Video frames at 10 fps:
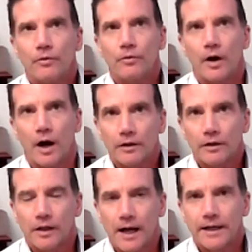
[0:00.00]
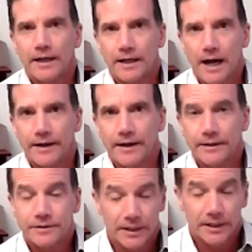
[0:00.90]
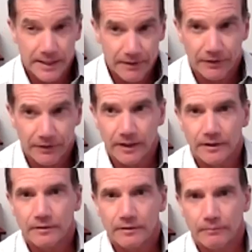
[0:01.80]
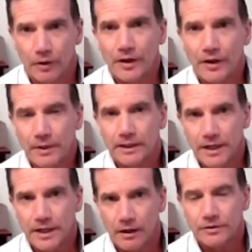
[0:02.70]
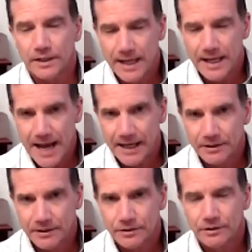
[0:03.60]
our client got a significant multi-million dollars in cash